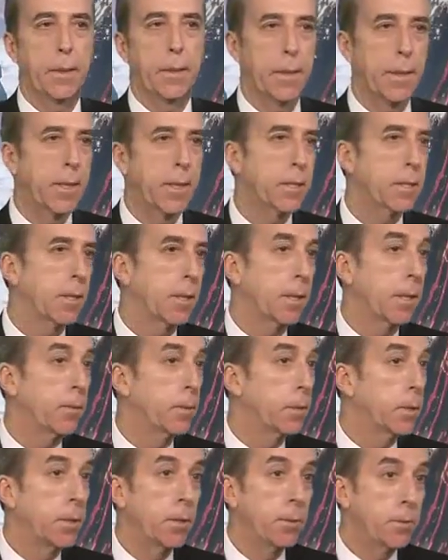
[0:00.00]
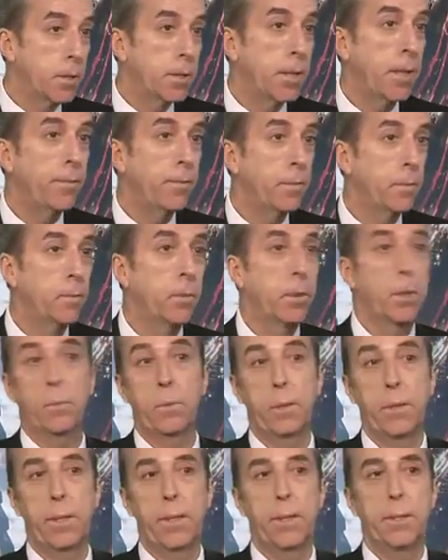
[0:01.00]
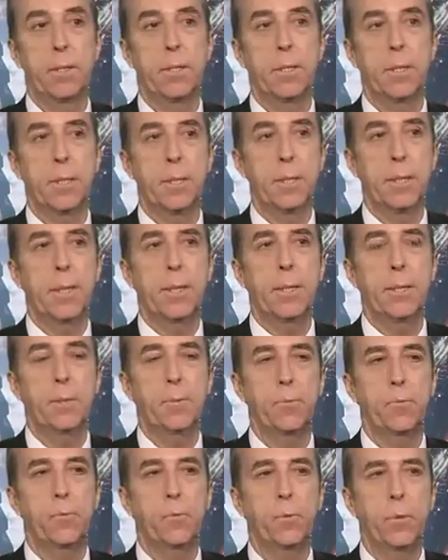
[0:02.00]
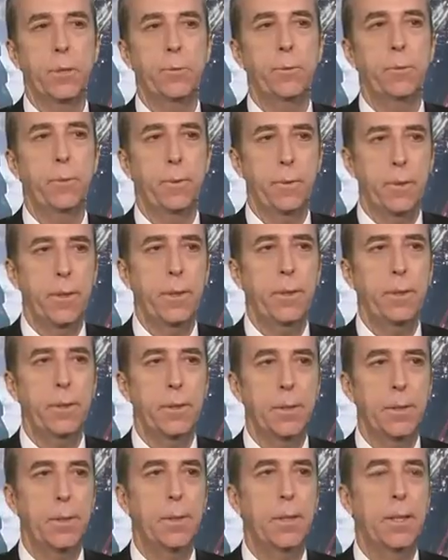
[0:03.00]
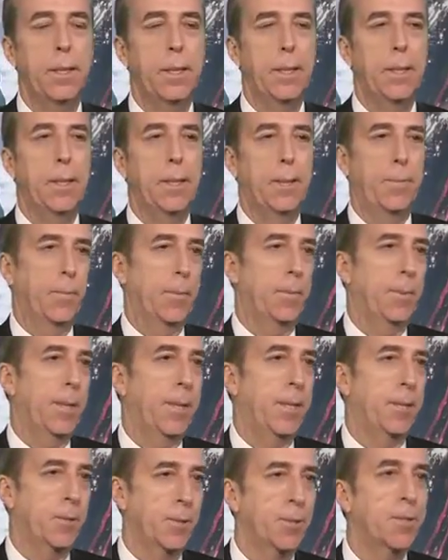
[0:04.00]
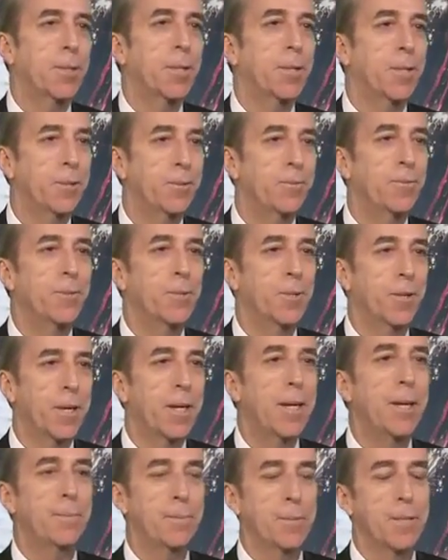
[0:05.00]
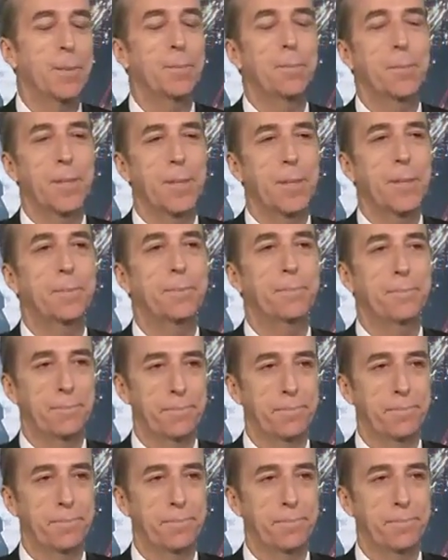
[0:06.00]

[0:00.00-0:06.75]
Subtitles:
The last time was in 2007, where it hit 6,430. I mean, ask yourself, it's got to happen sometime.